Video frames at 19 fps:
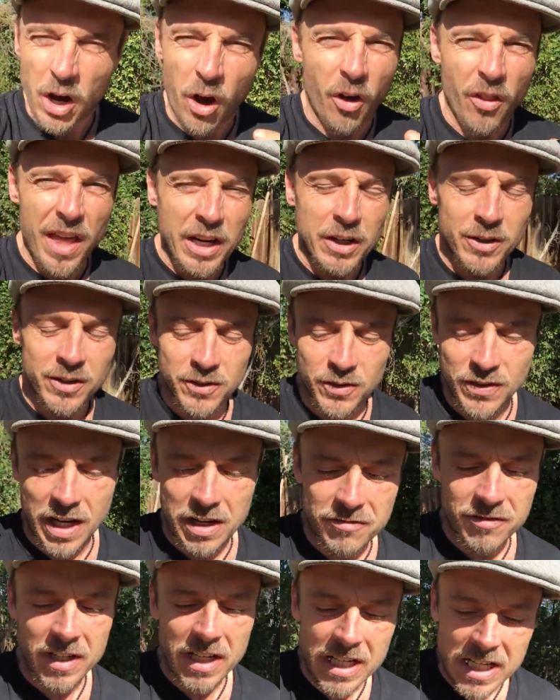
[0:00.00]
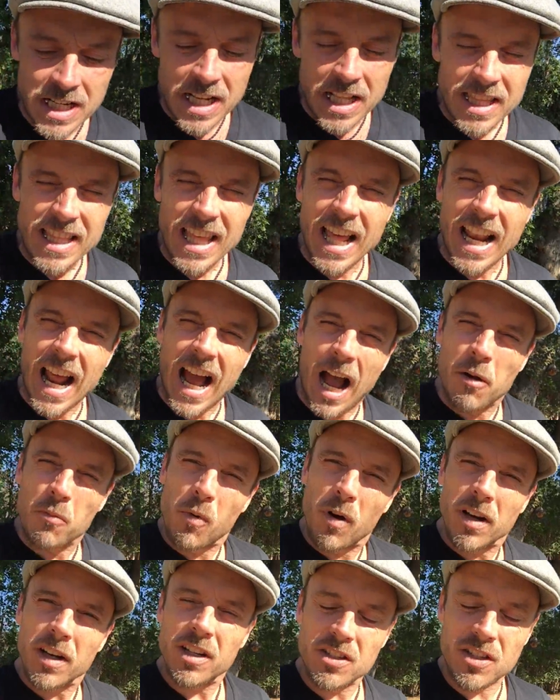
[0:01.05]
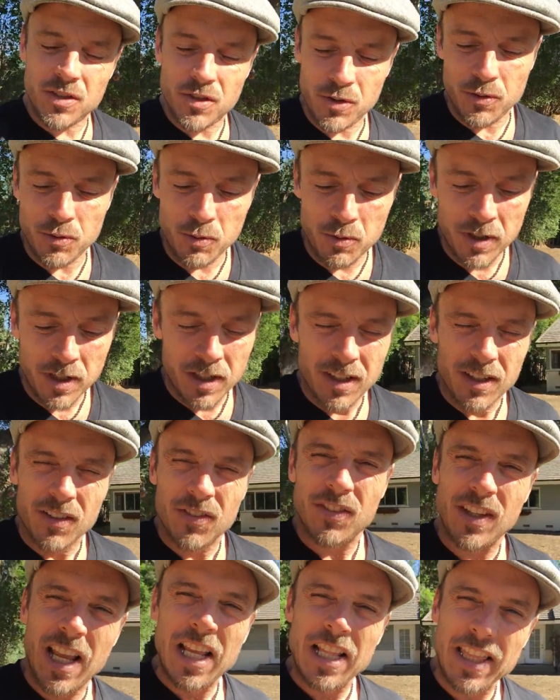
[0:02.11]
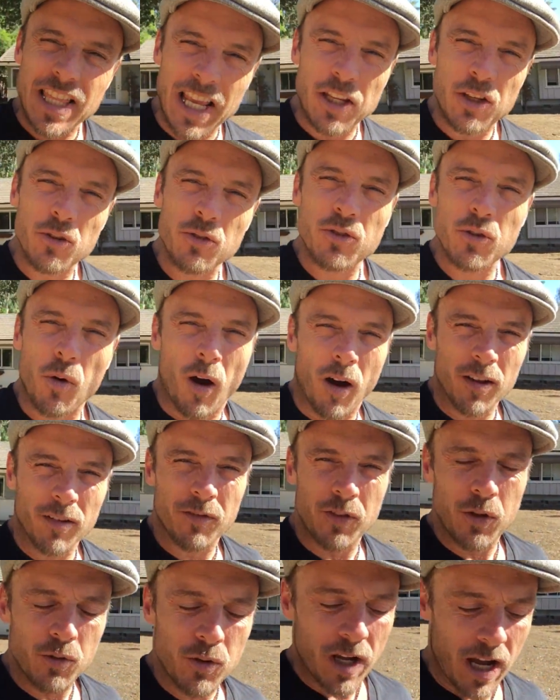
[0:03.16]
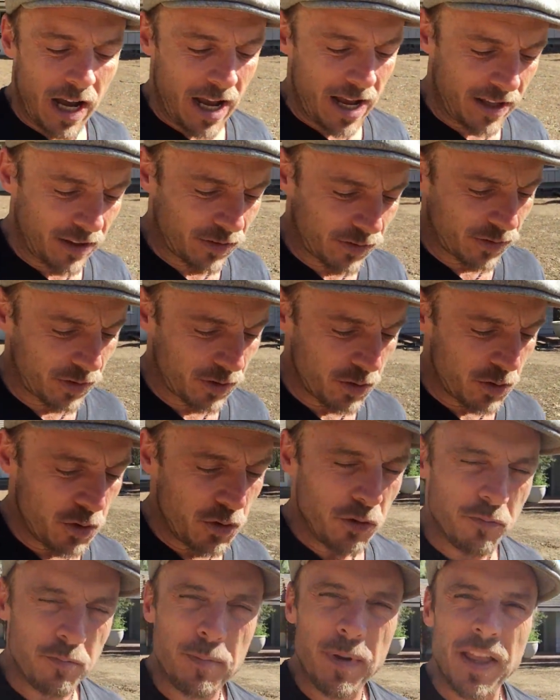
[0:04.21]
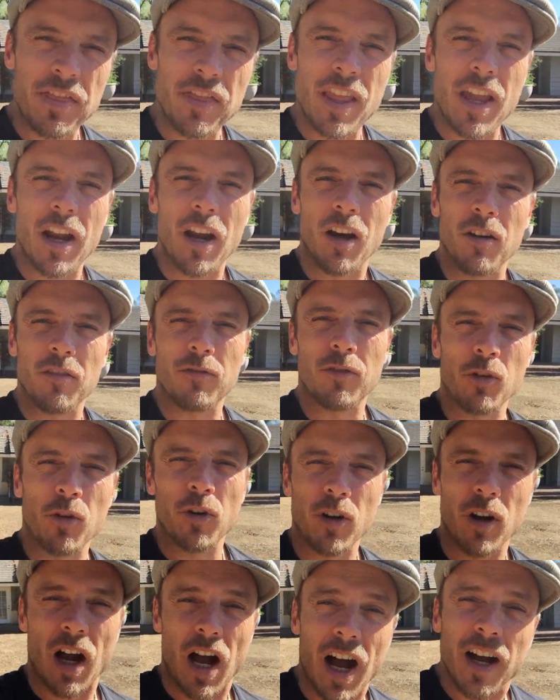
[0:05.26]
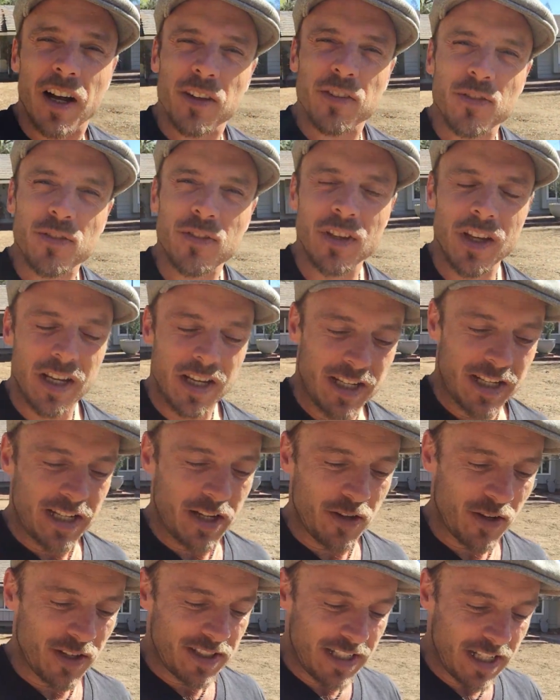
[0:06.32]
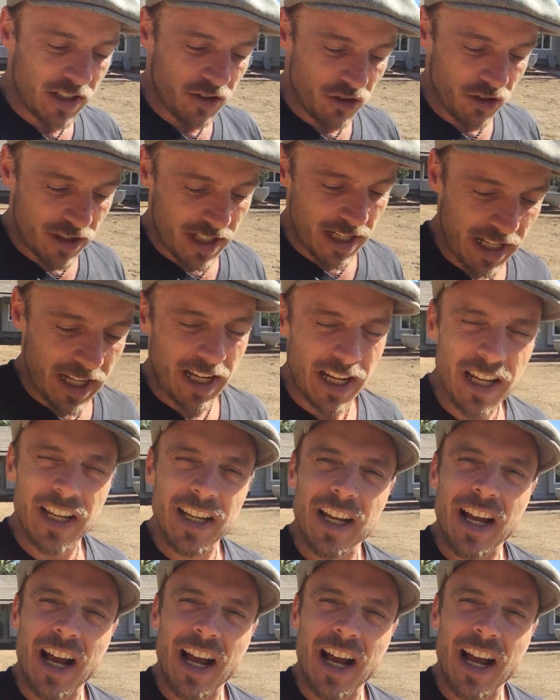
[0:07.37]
all that good stuff, that I wanted to say thank you to all of you guys who've been there for us here at TGD.